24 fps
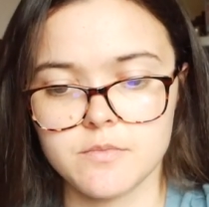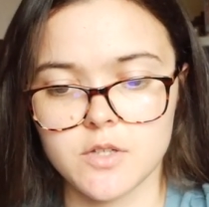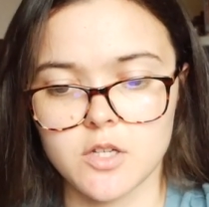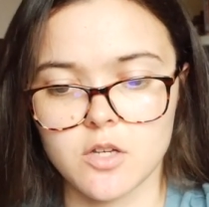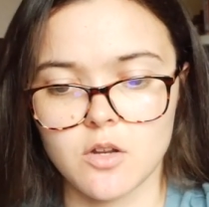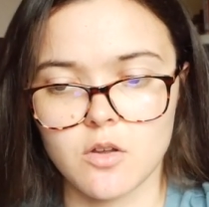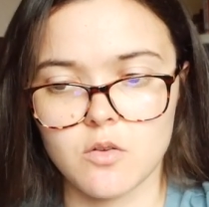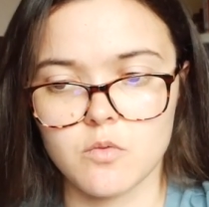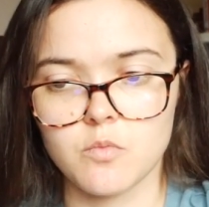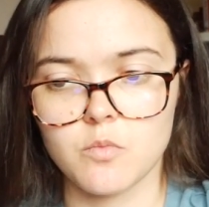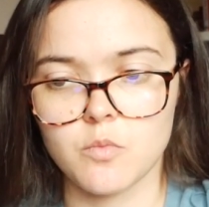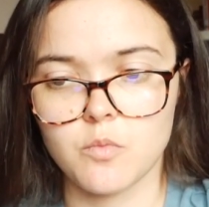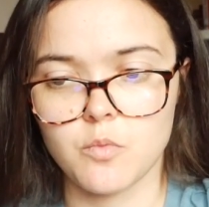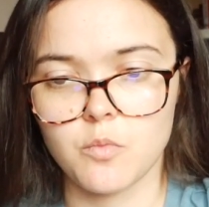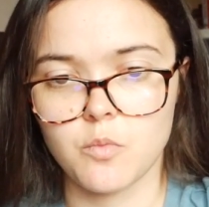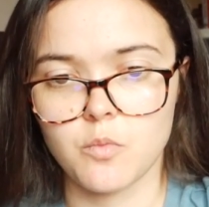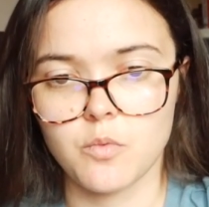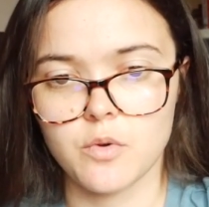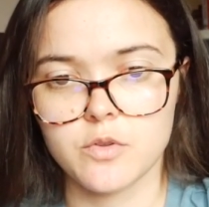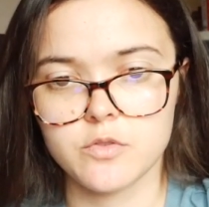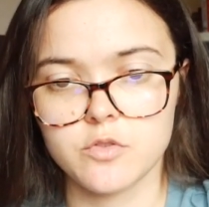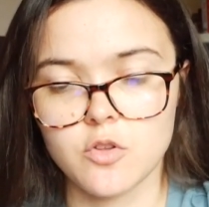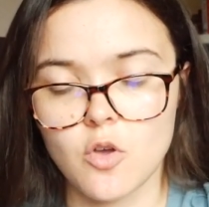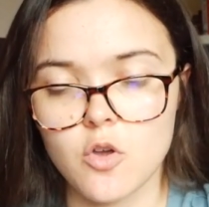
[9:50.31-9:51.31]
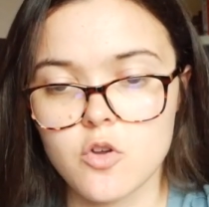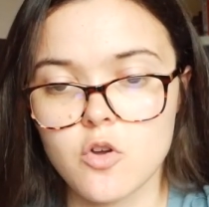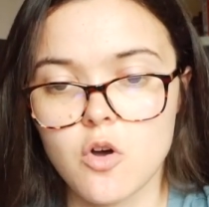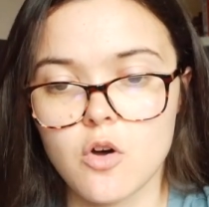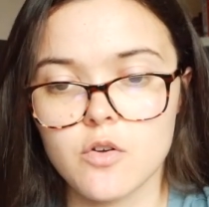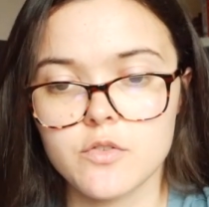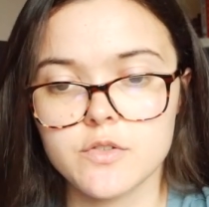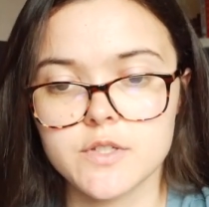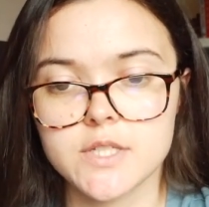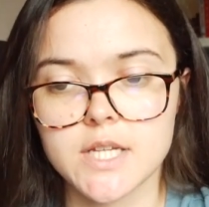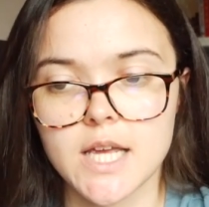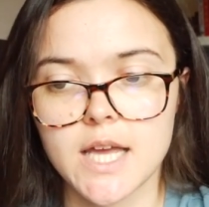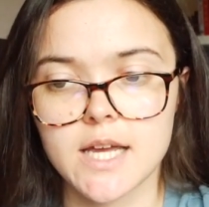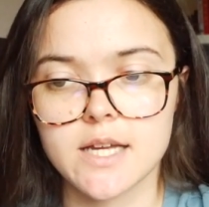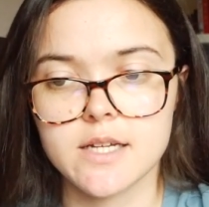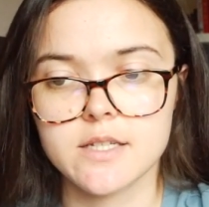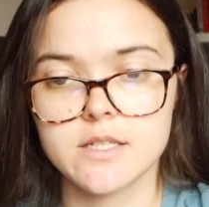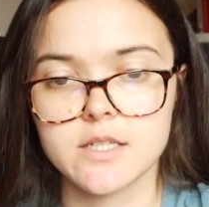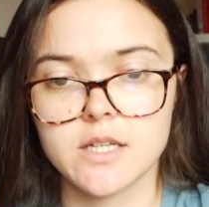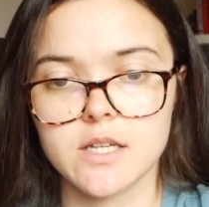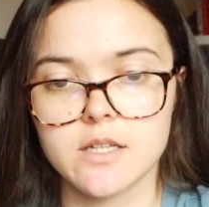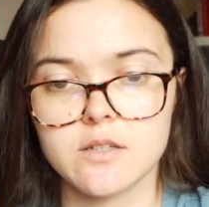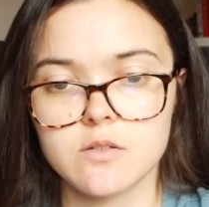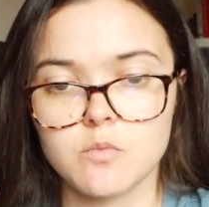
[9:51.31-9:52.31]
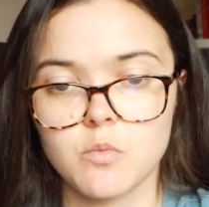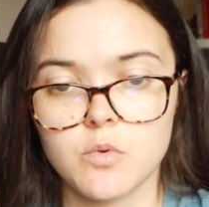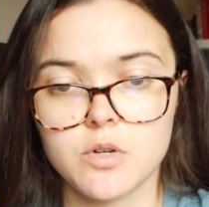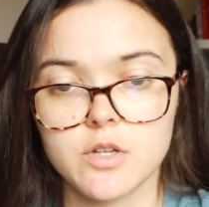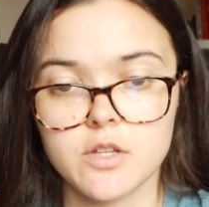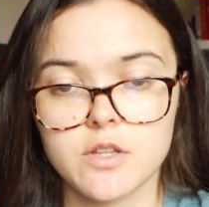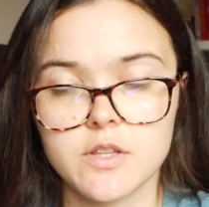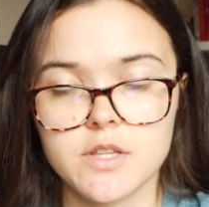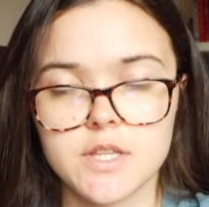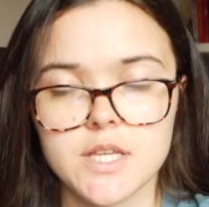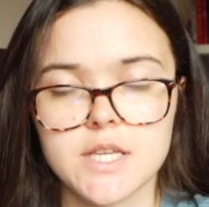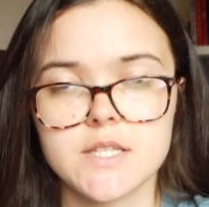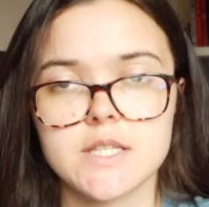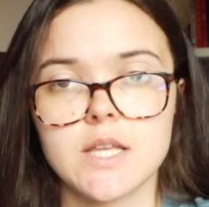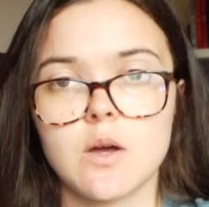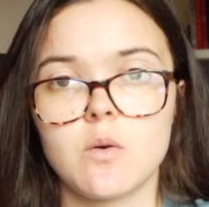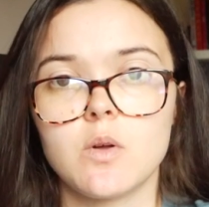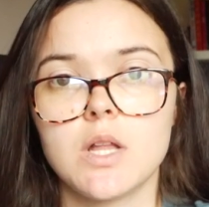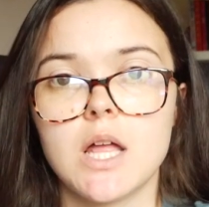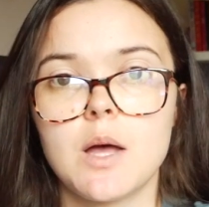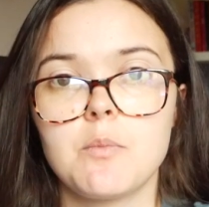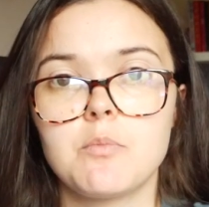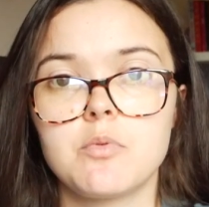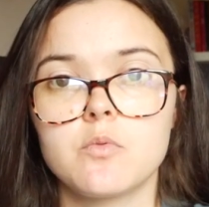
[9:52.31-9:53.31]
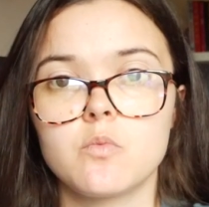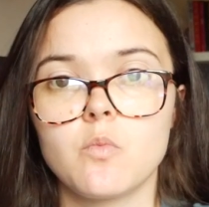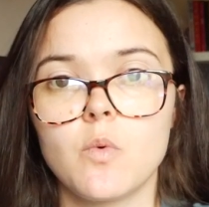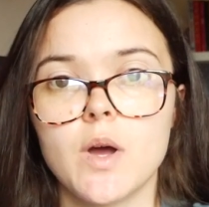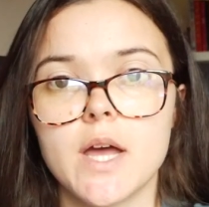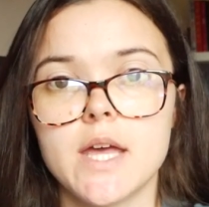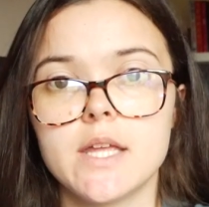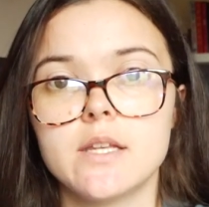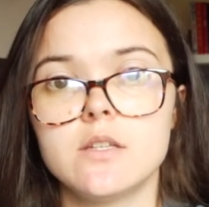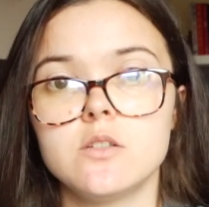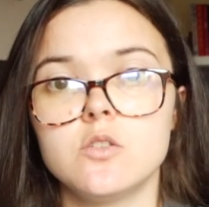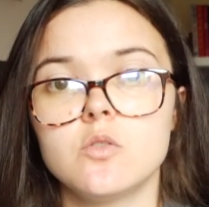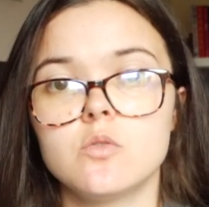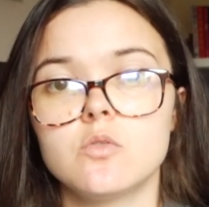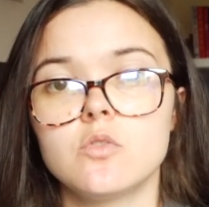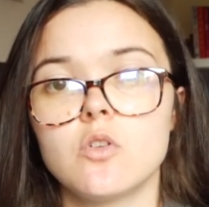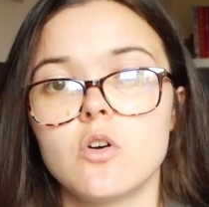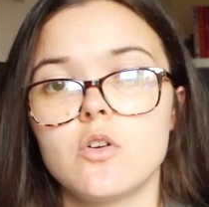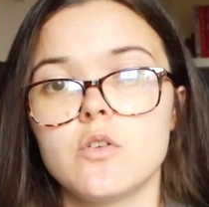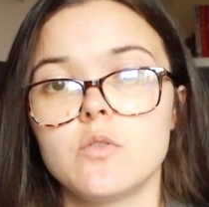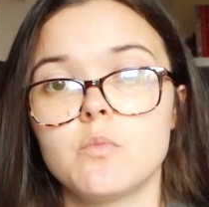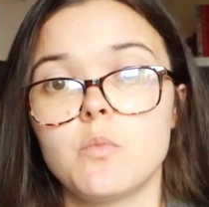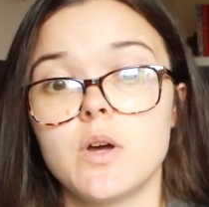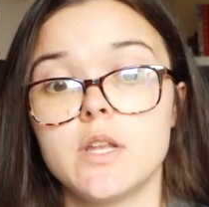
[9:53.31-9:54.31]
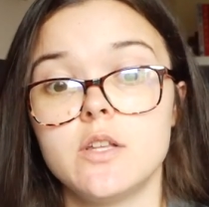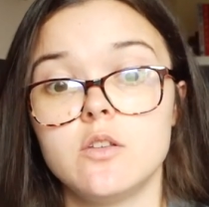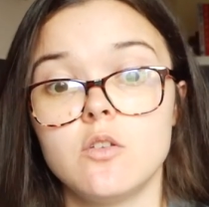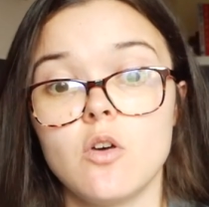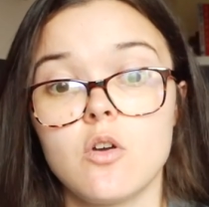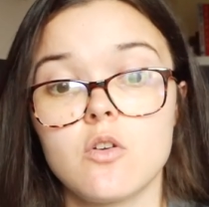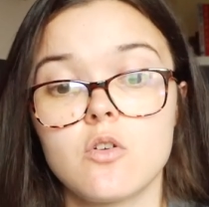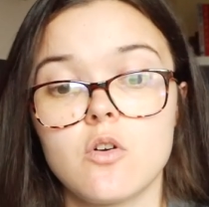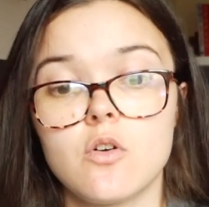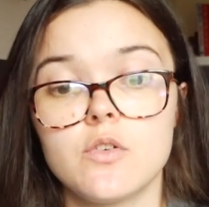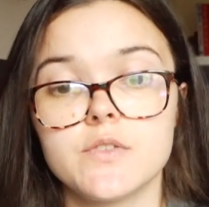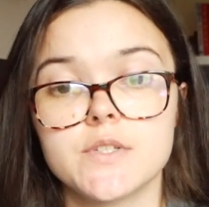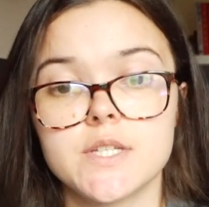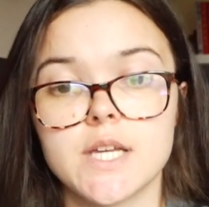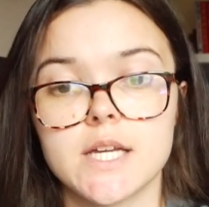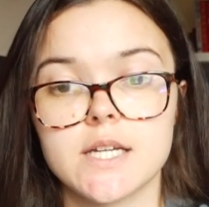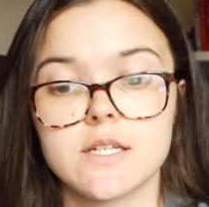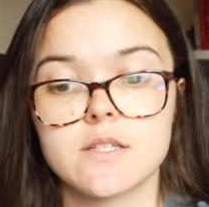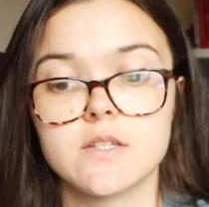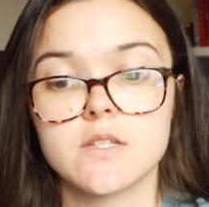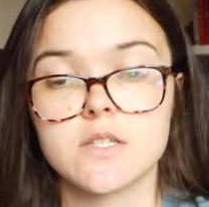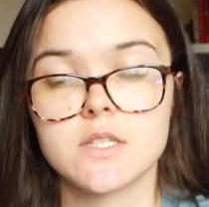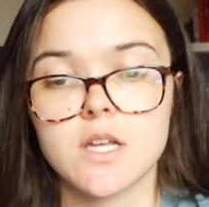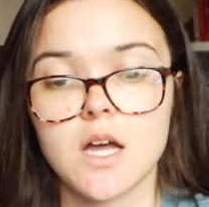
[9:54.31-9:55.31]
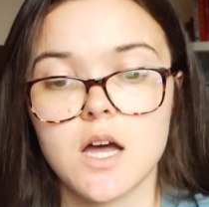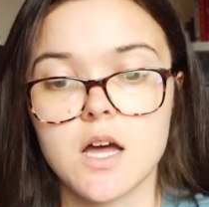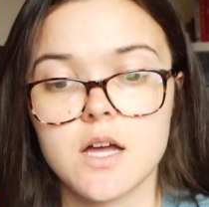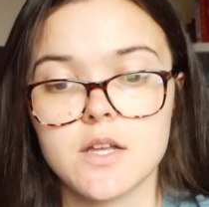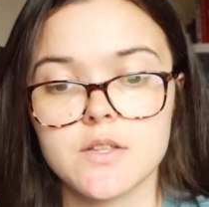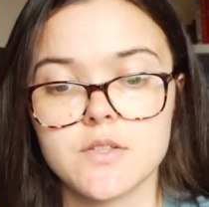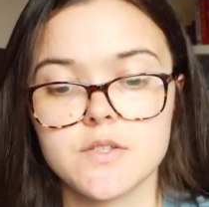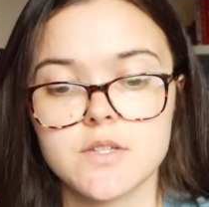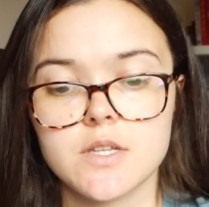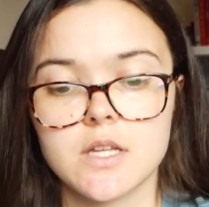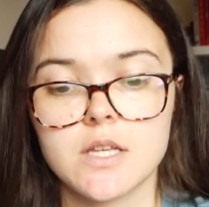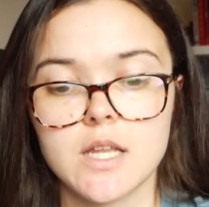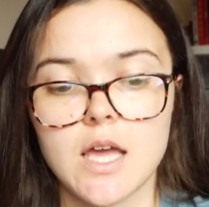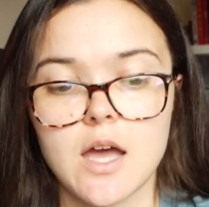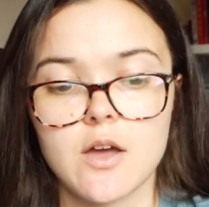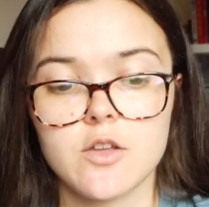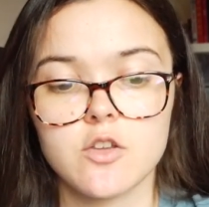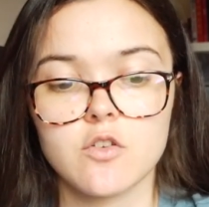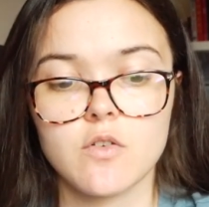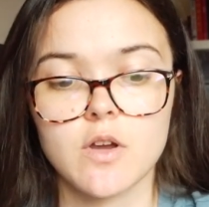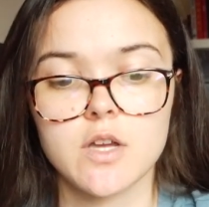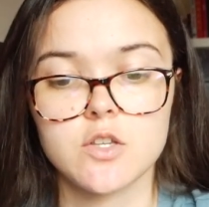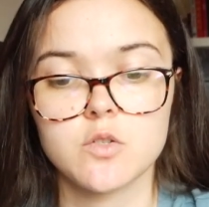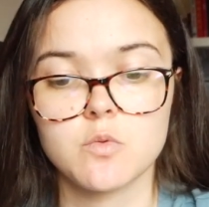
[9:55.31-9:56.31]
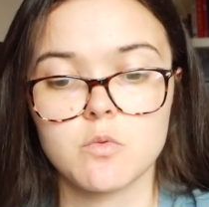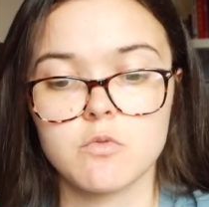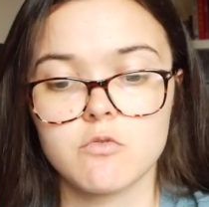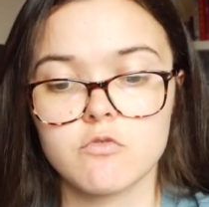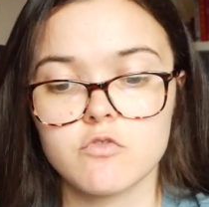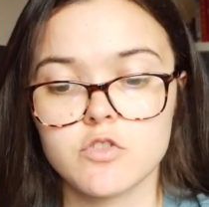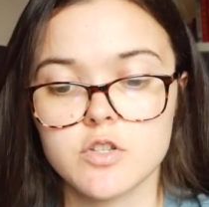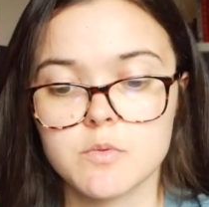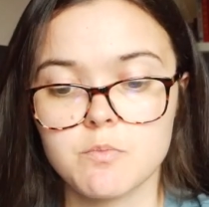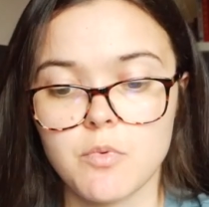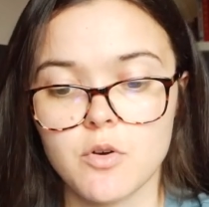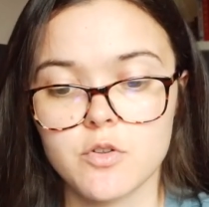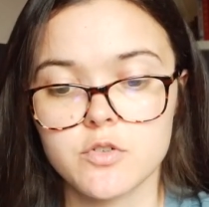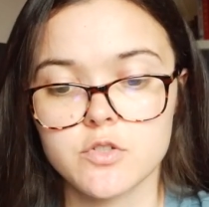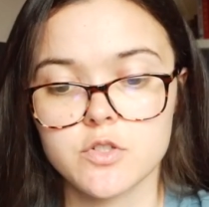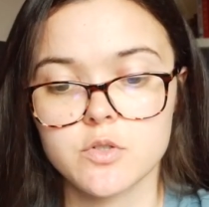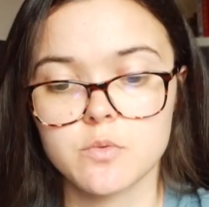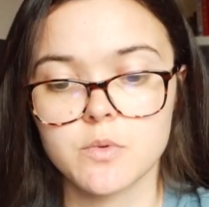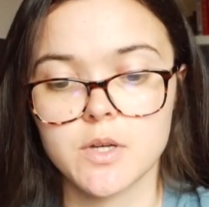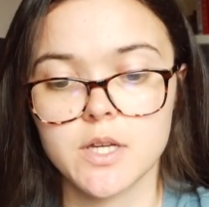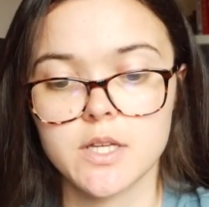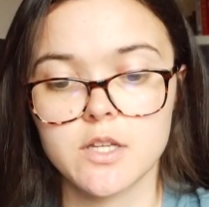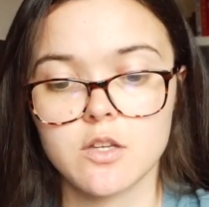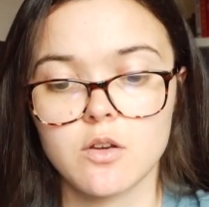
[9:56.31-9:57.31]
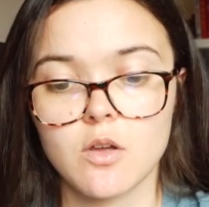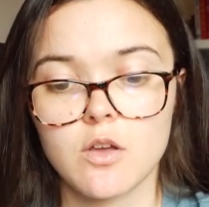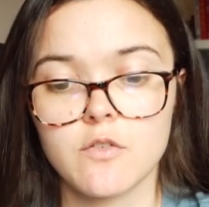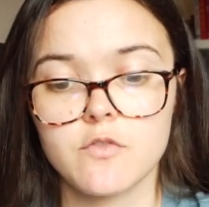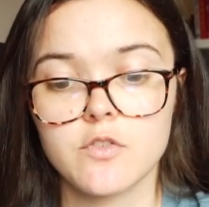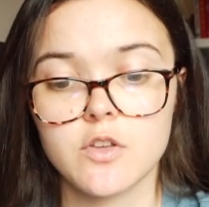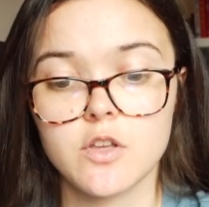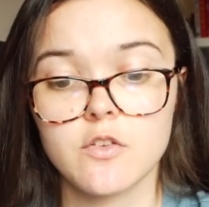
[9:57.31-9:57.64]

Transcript: you know no contact and one of the things that will happen when you're not when no contact starts and how your ex will respond to it you know if,